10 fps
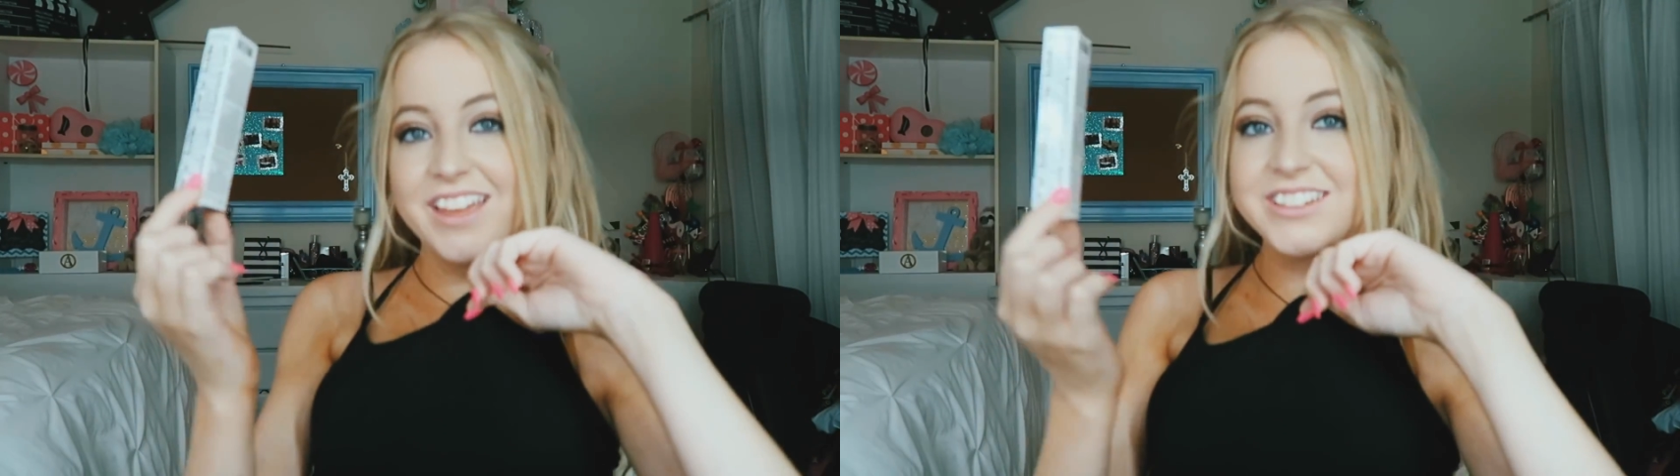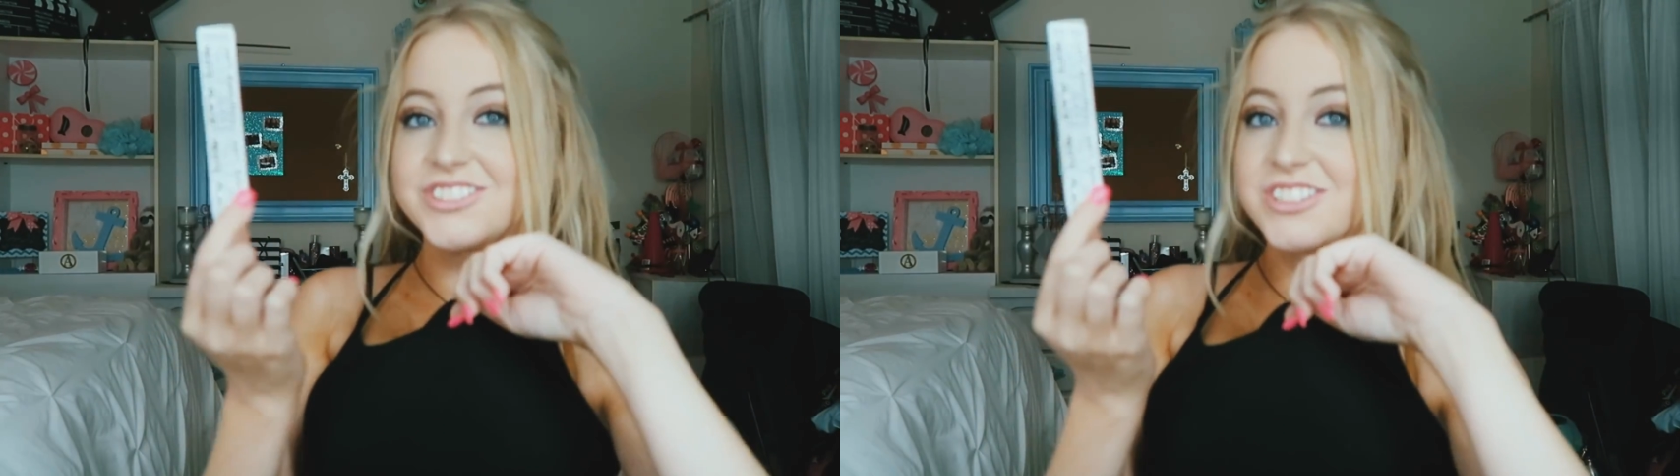
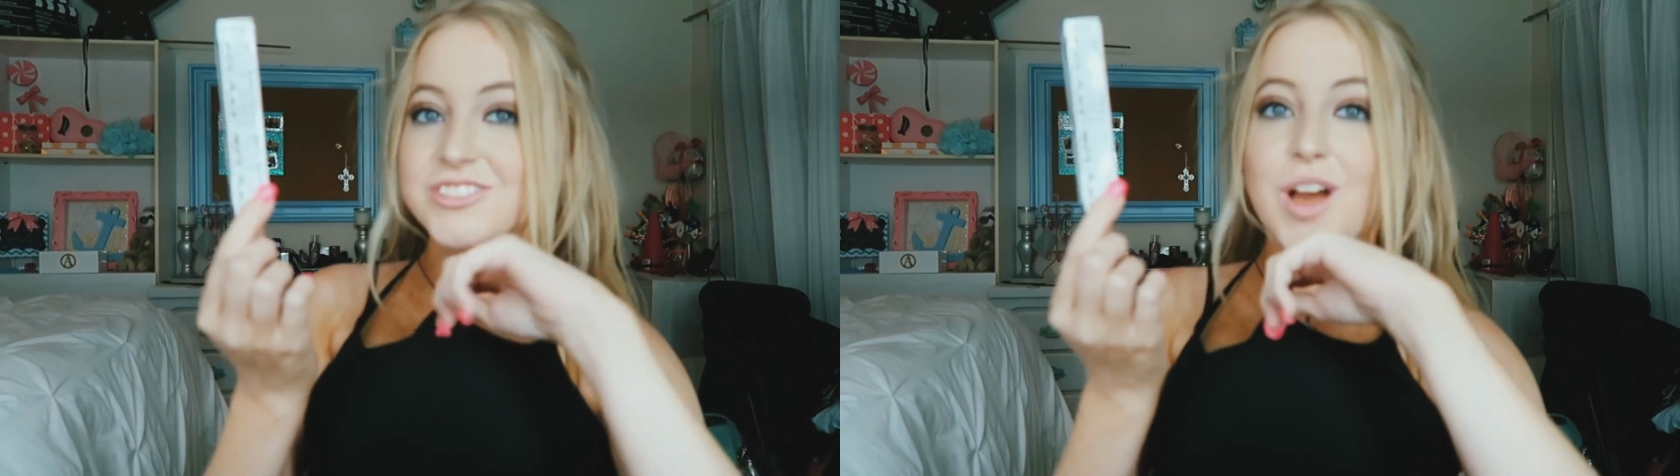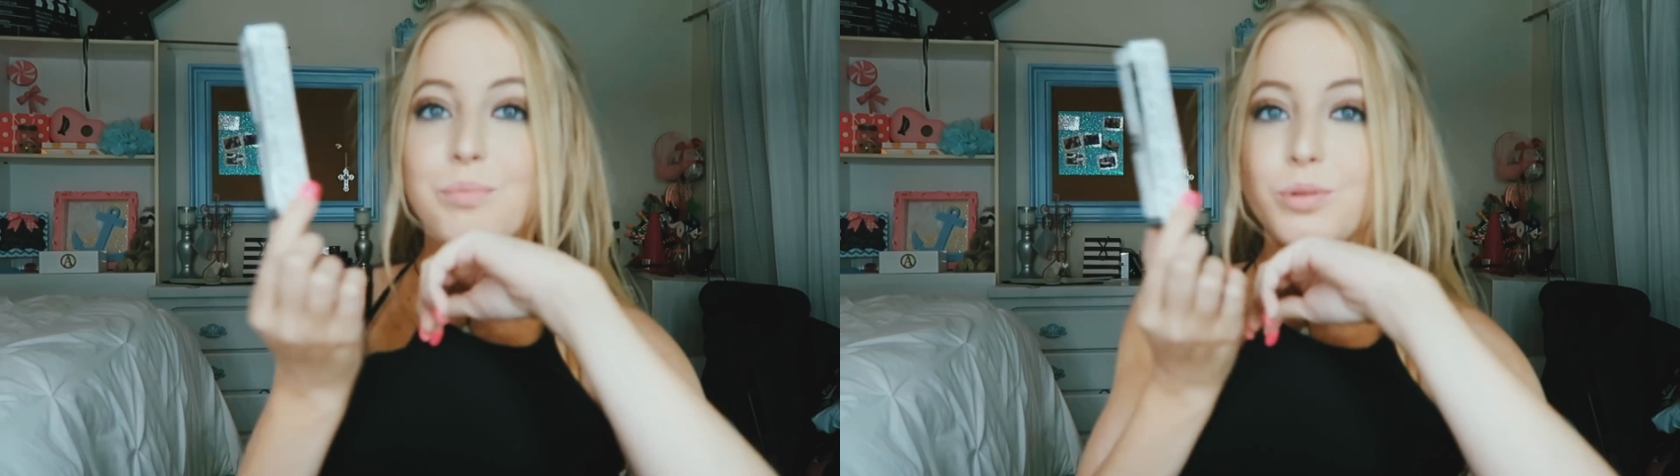like just
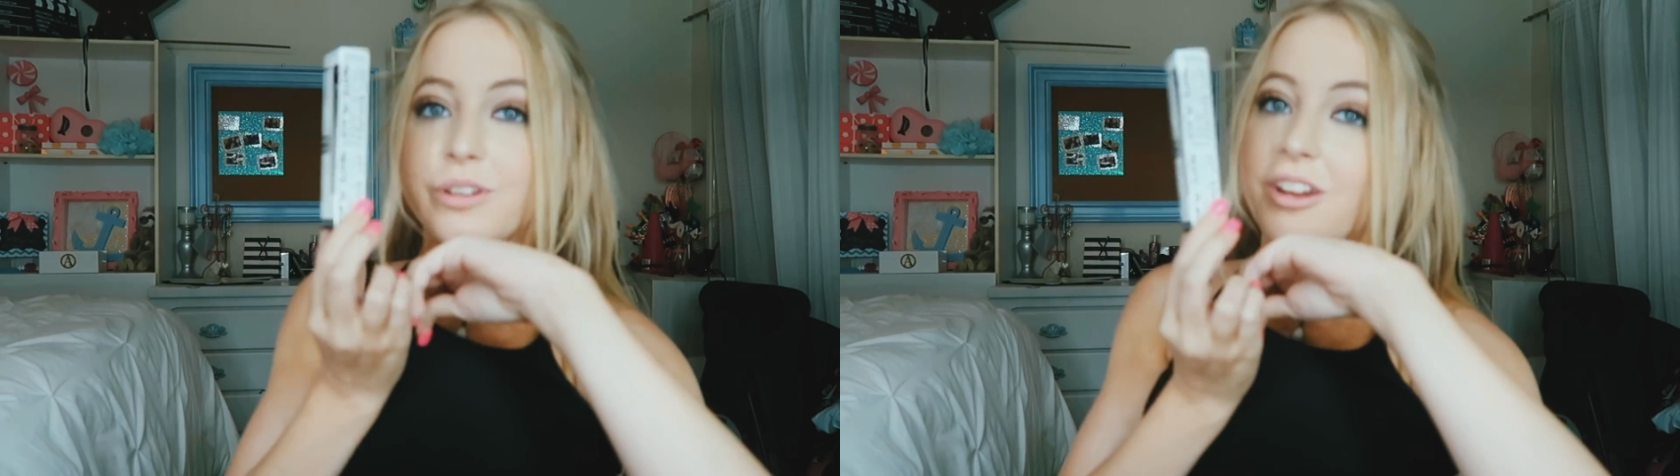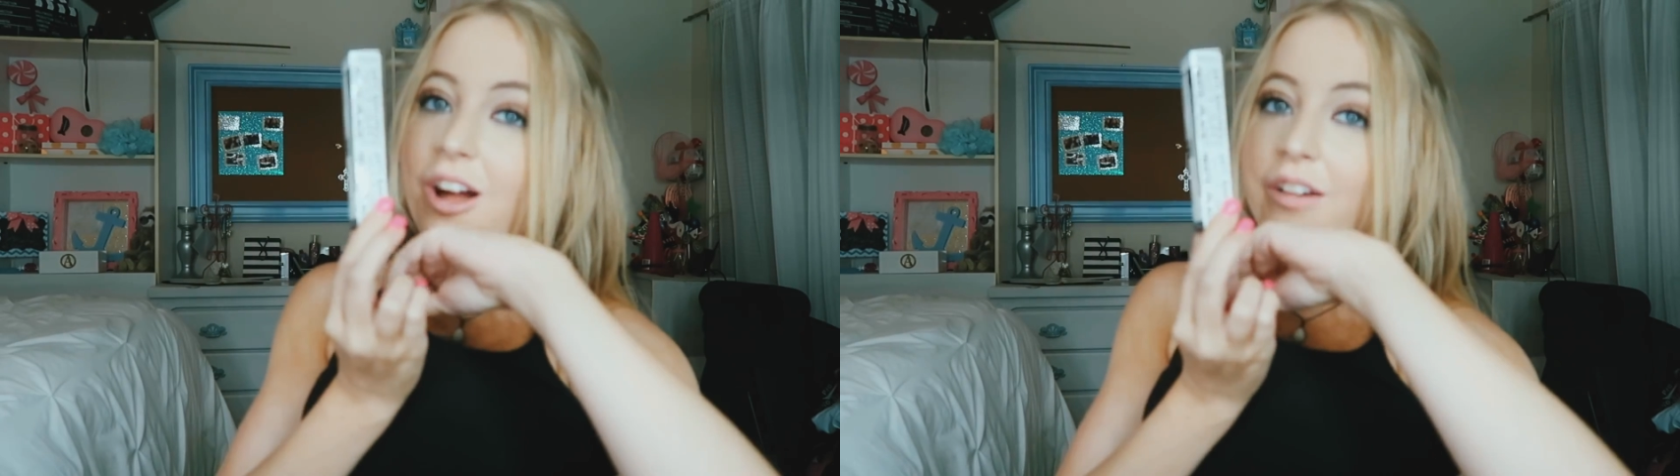now
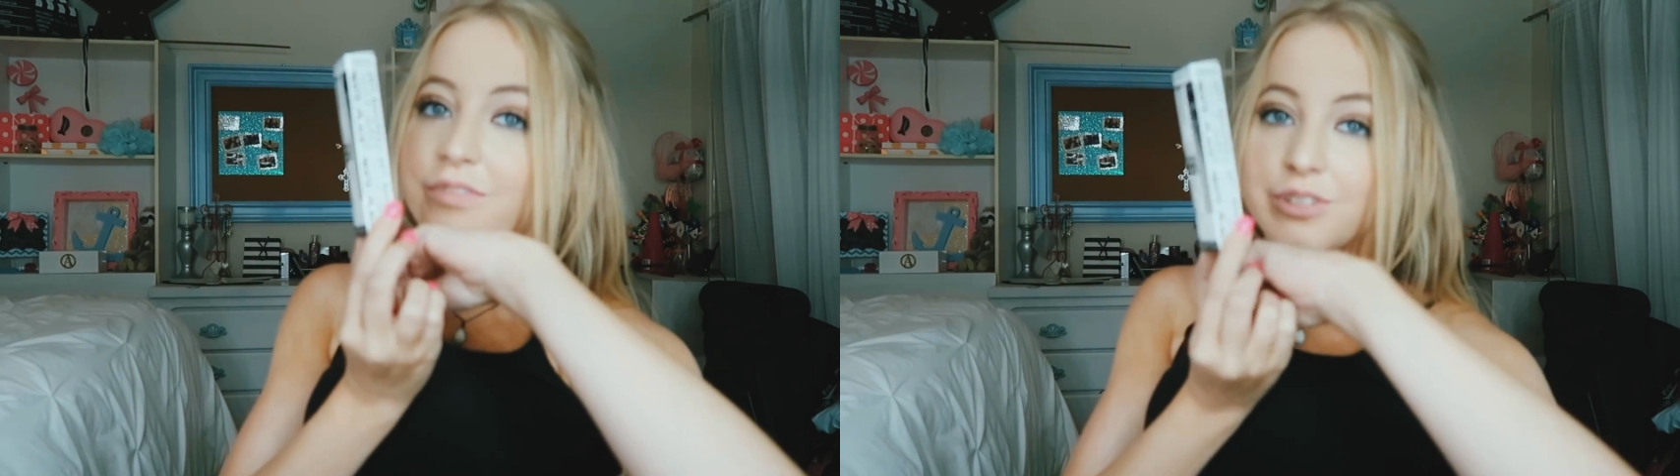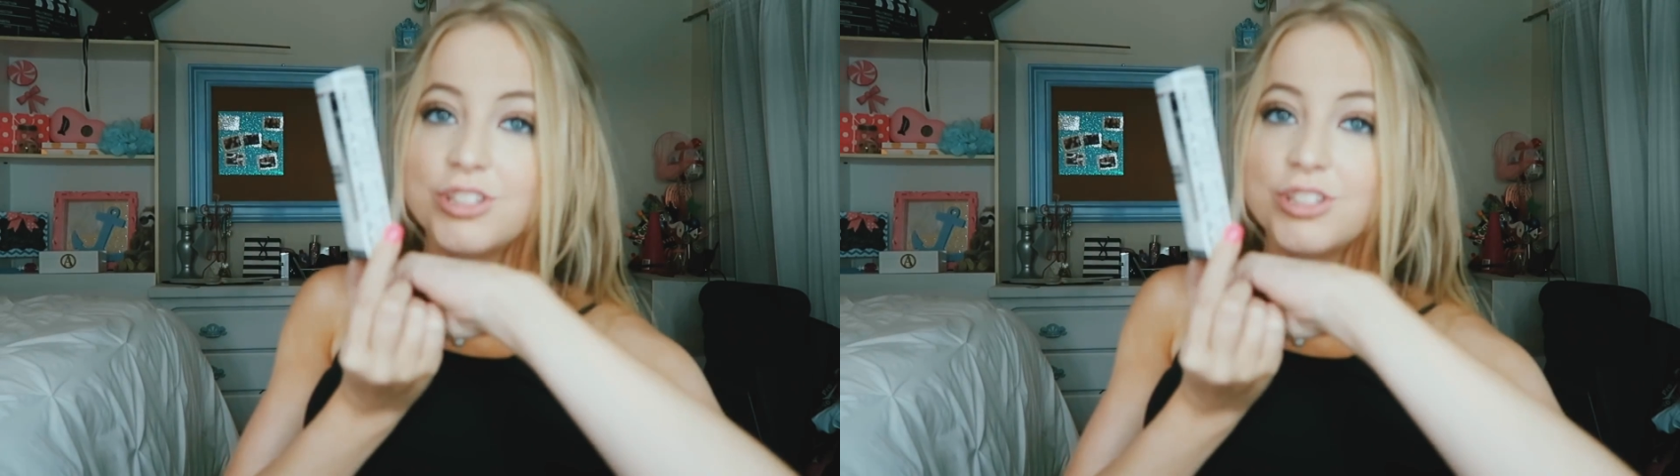pulled it off.